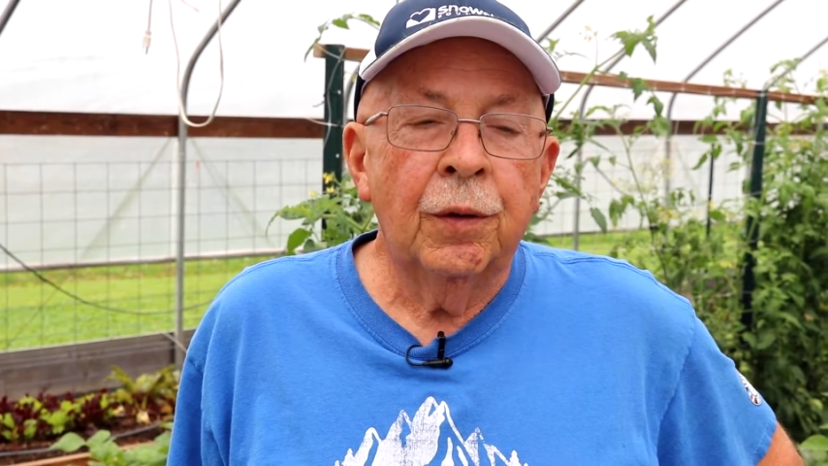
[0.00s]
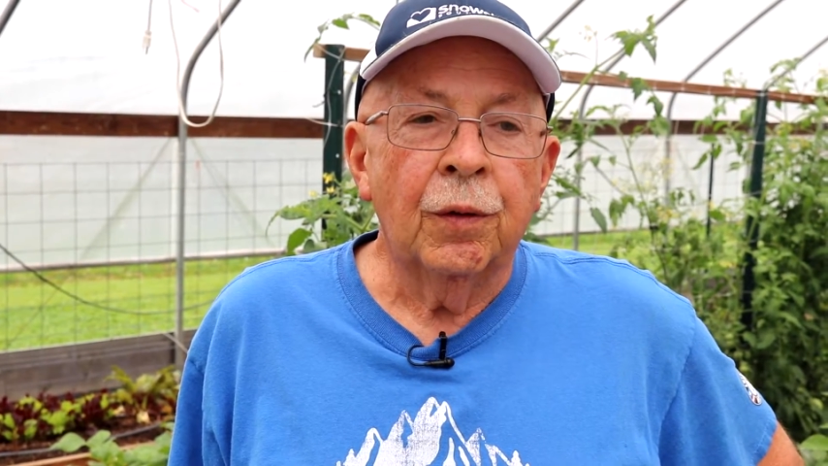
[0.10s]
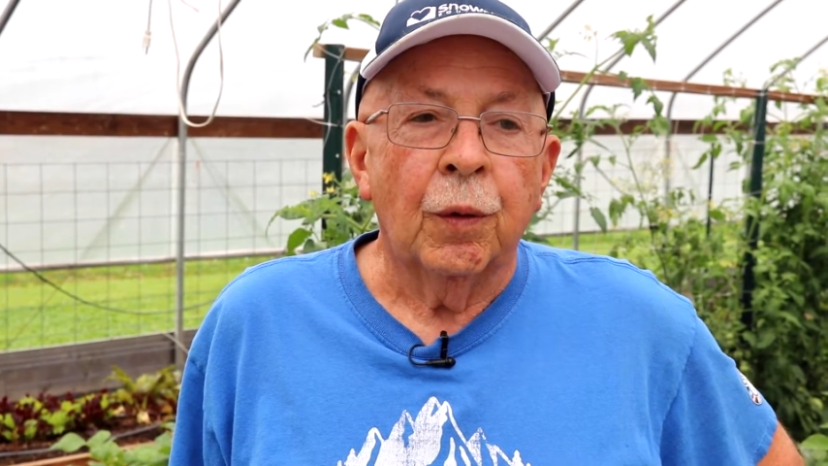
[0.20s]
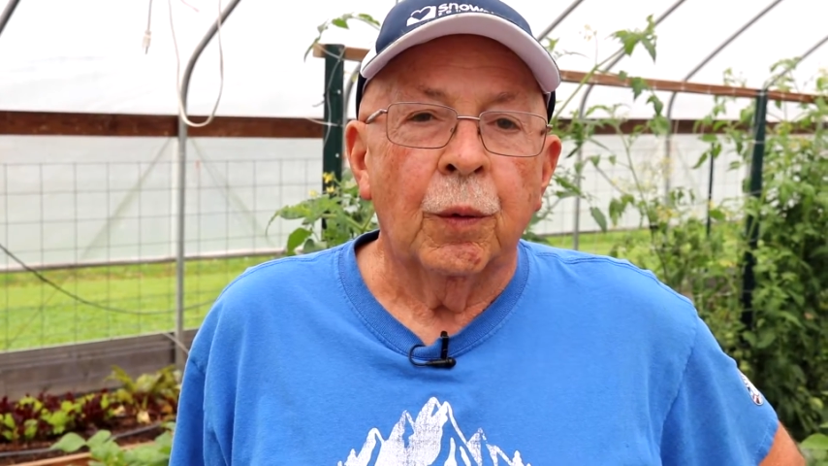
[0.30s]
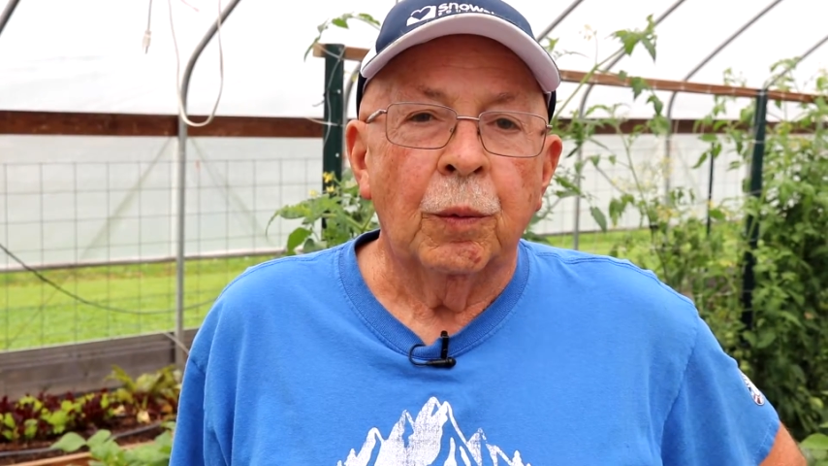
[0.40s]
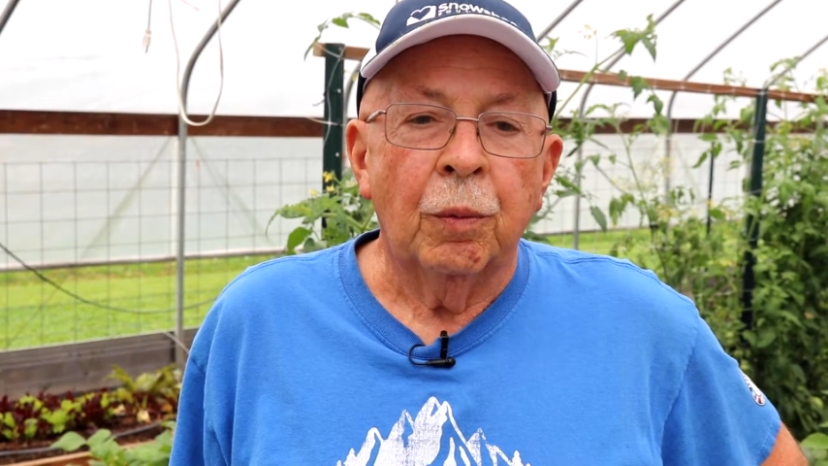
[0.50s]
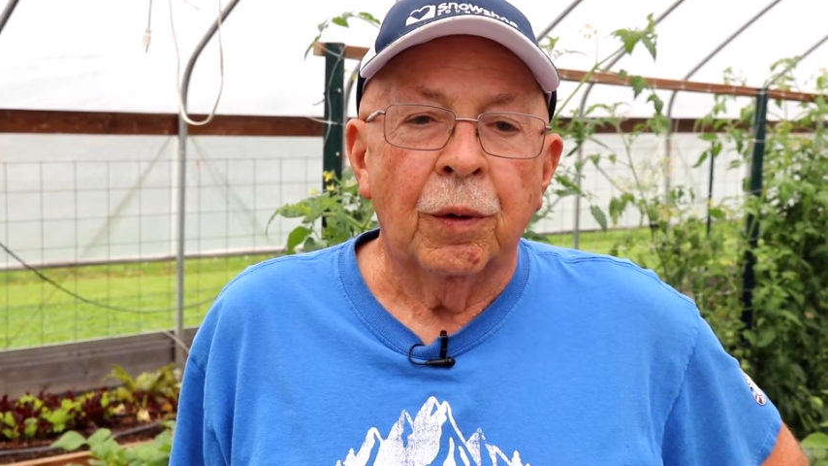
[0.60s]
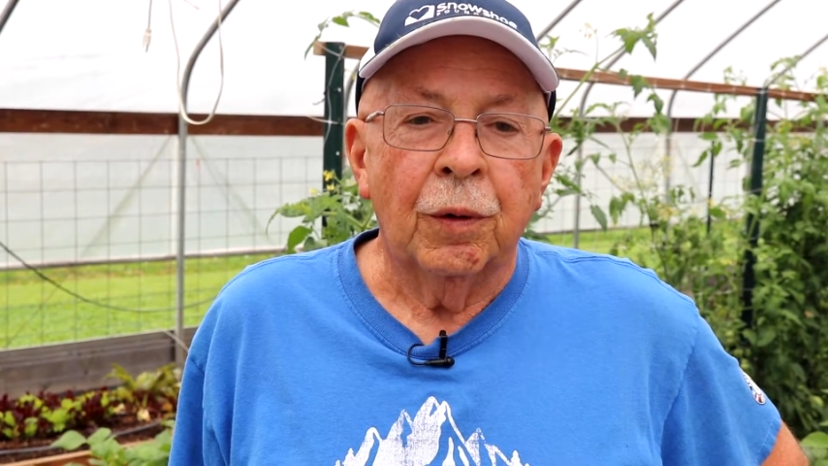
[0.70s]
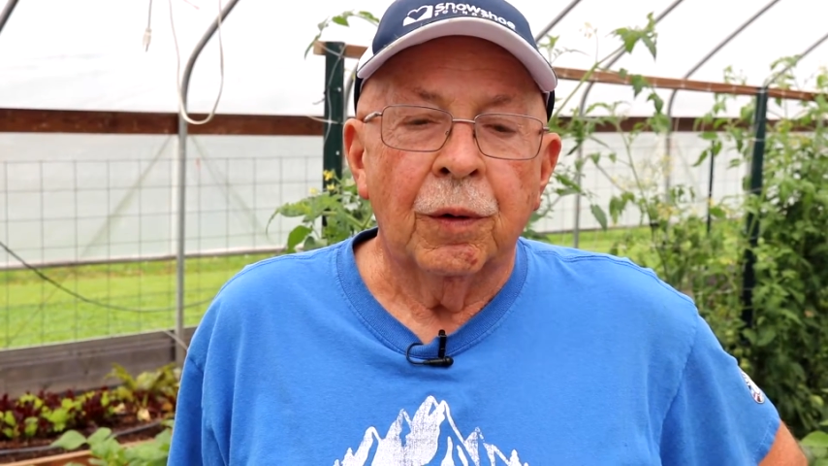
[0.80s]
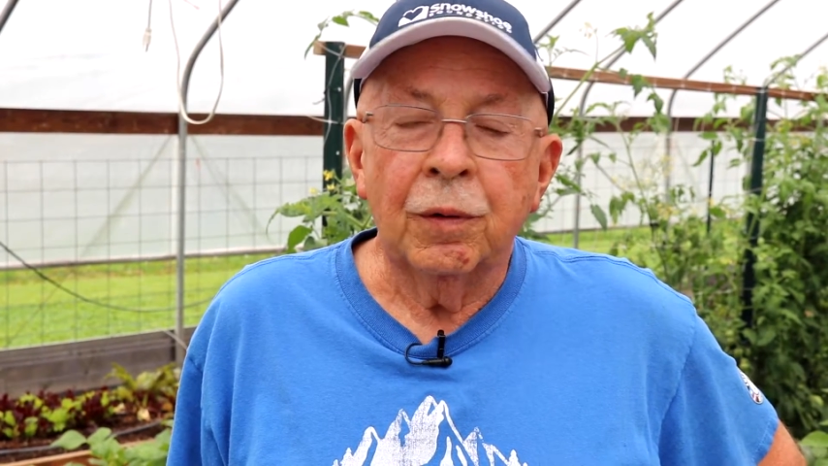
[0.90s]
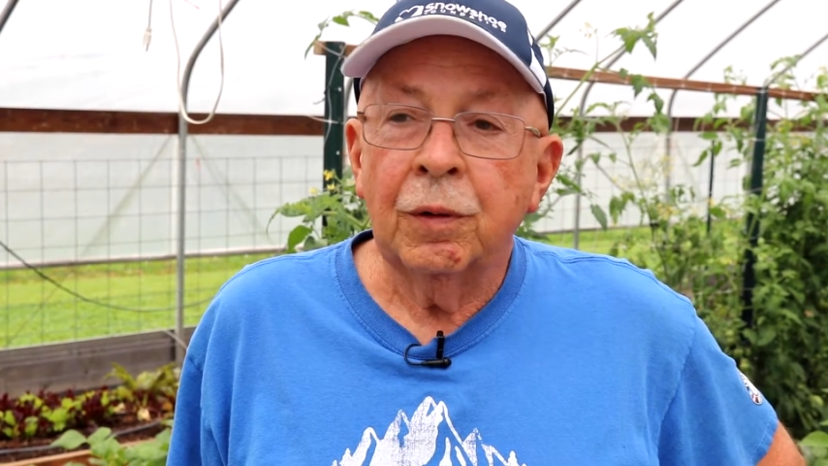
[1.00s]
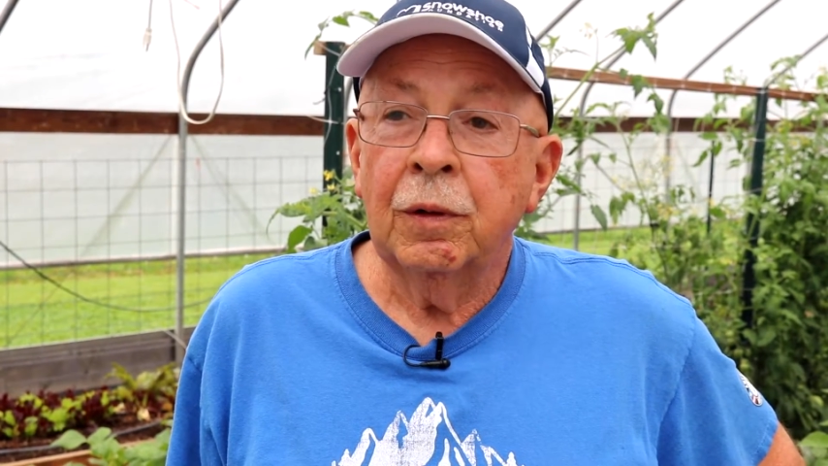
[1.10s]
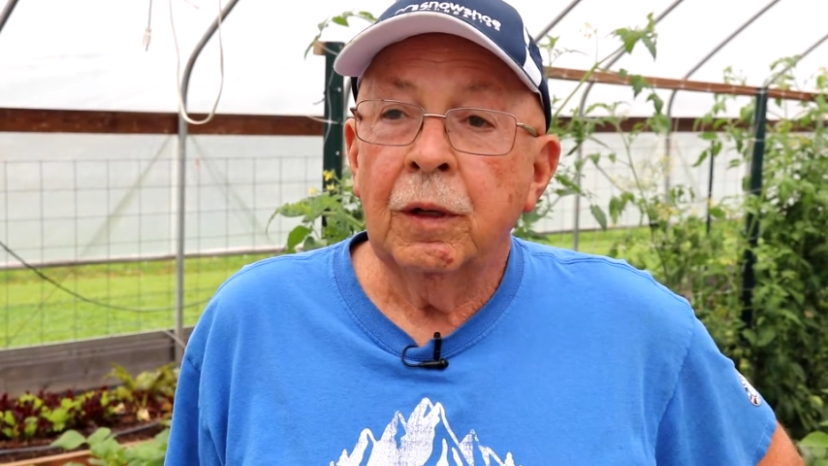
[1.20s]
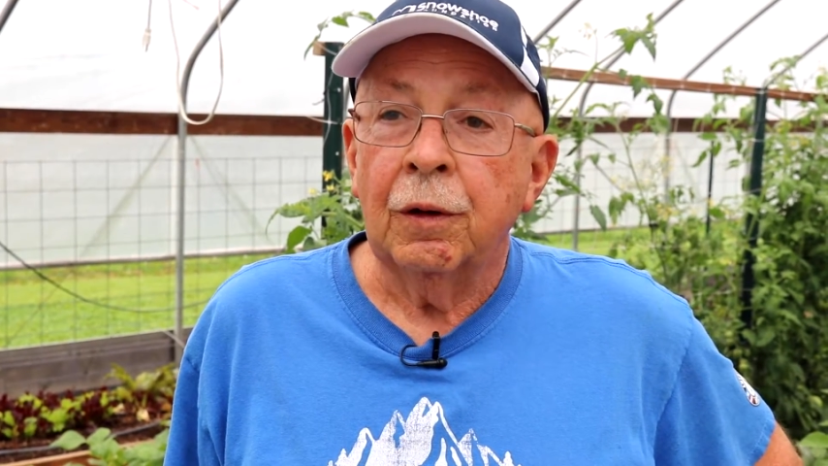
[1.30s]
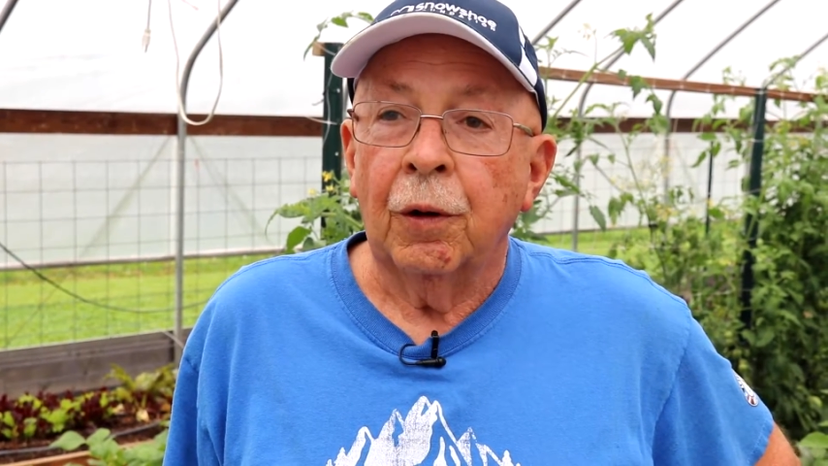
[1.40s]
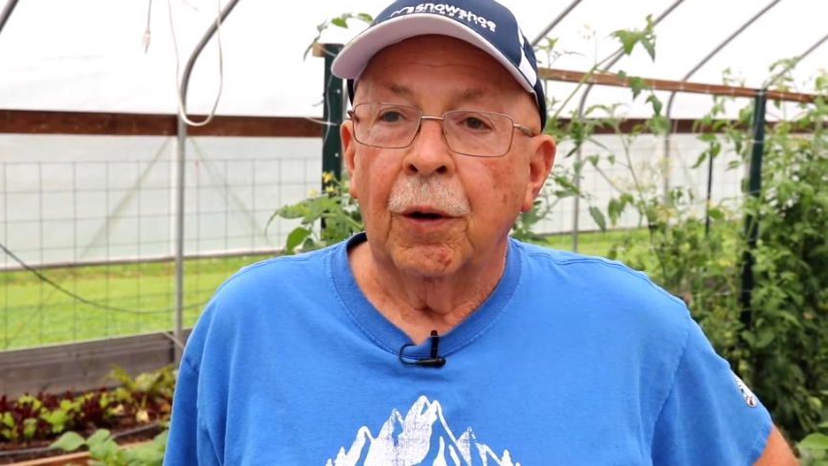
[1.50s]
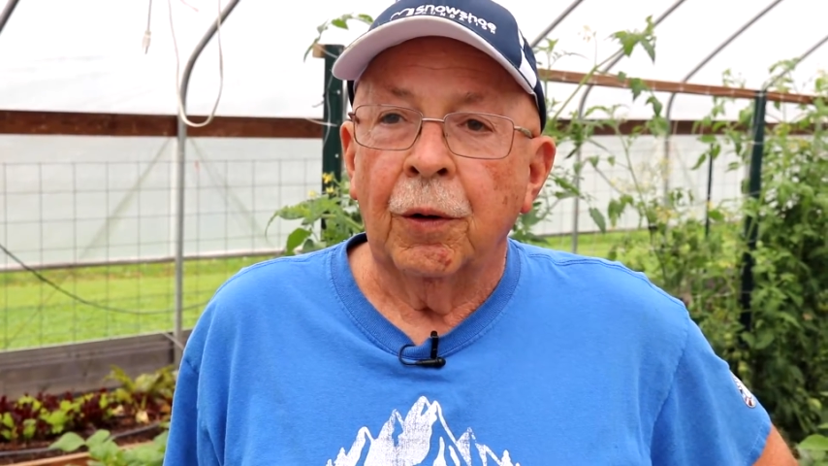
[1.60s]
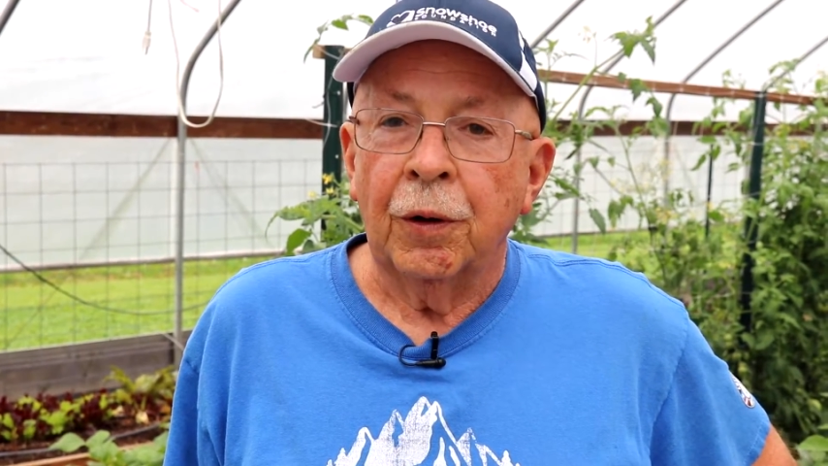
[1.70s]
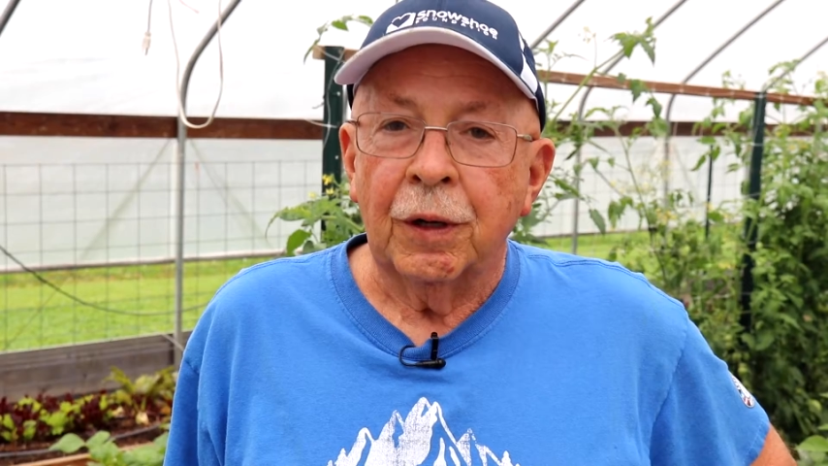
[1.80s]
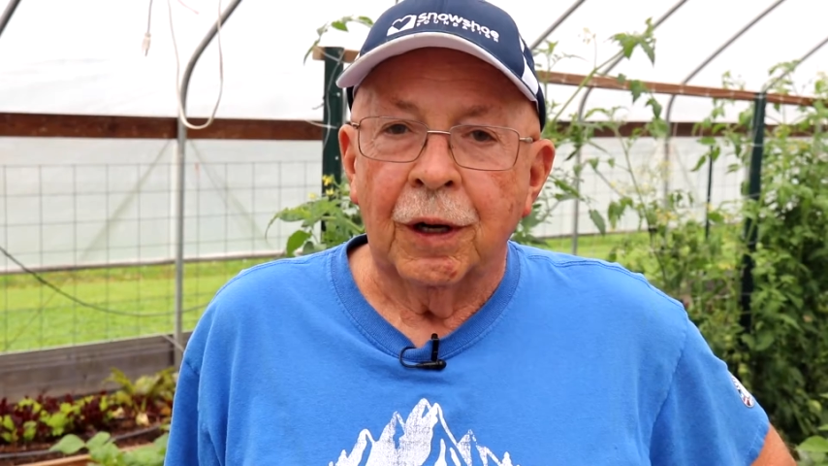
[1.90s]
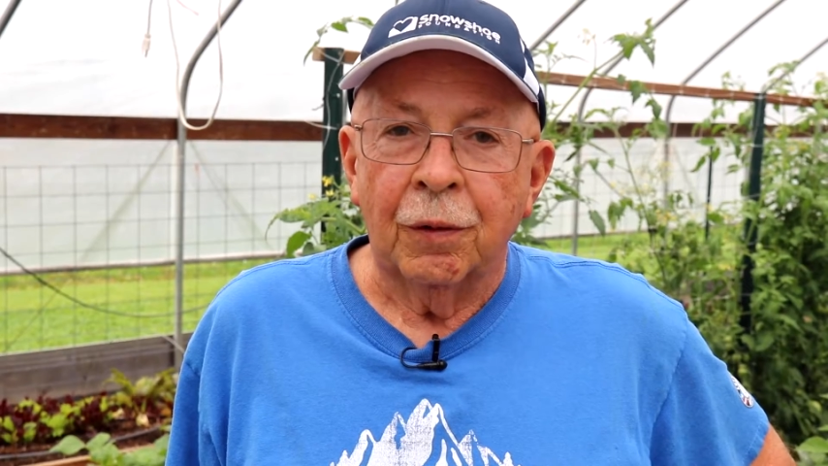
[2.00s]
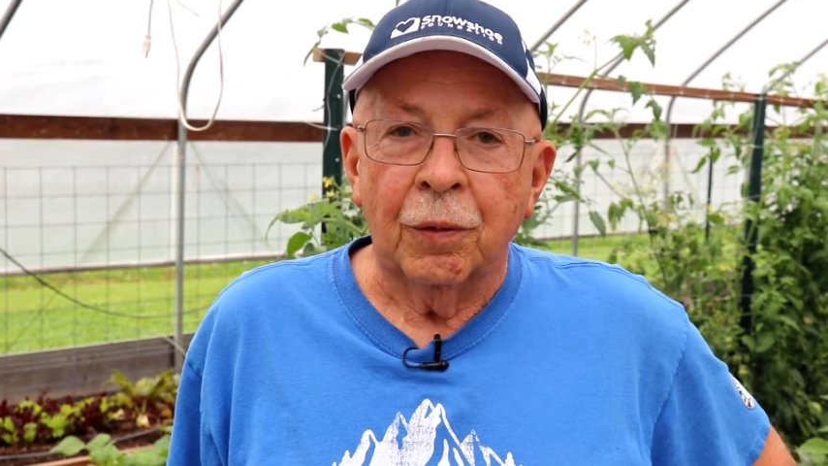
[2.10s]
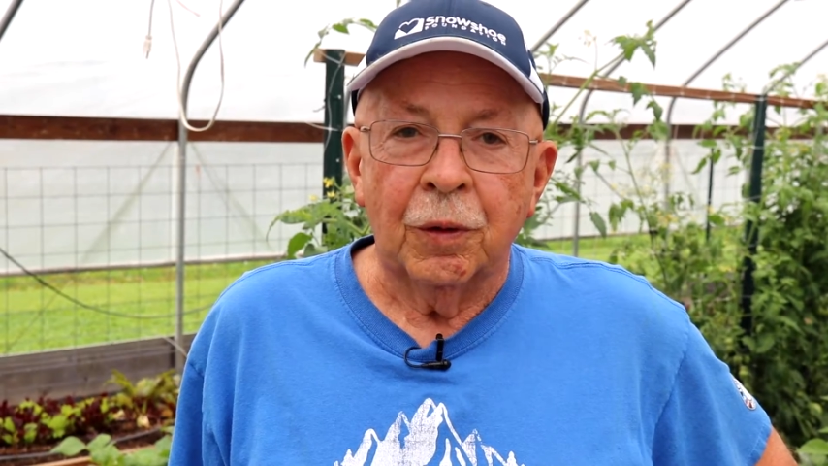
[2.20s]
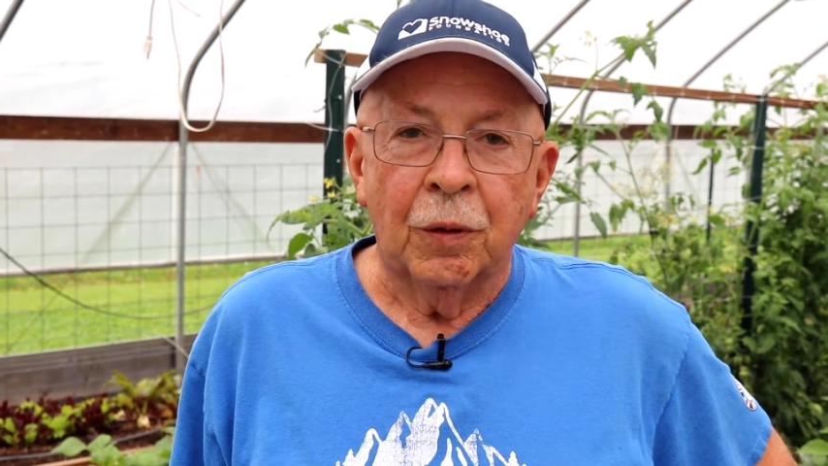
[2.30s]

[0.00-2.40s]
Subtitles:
So we've been learning every